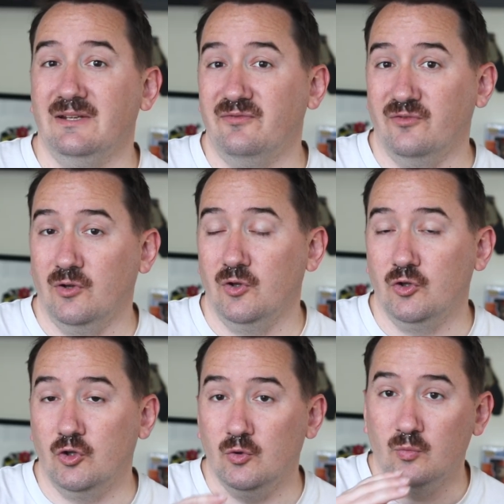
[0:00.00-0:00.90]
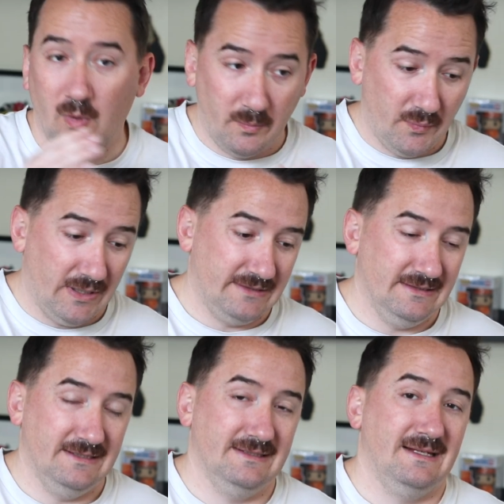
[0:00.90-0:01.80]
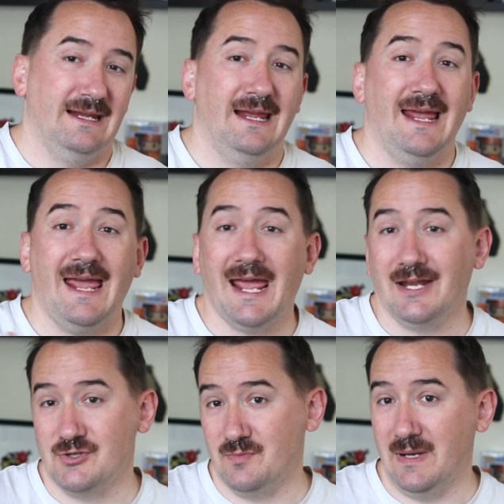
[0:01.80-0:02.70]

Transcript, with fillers: if you were pregnant, had your